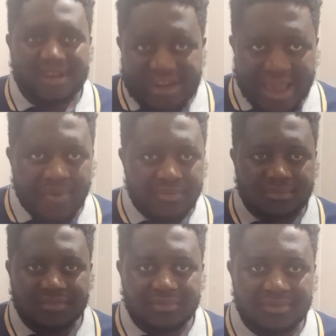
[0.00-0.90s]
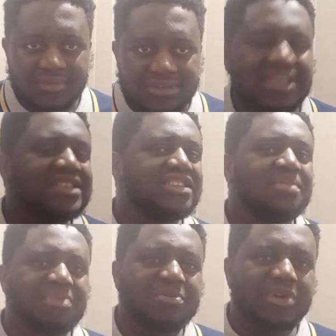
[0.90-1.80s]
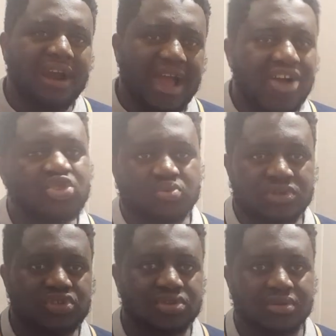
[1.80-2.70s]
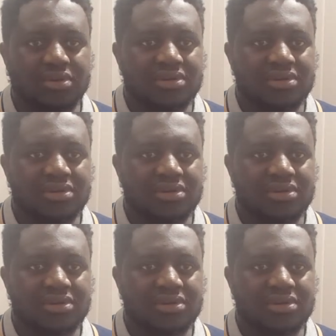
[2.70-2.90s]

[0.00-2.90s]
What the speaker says: Now, she's in the Big Brother house with you.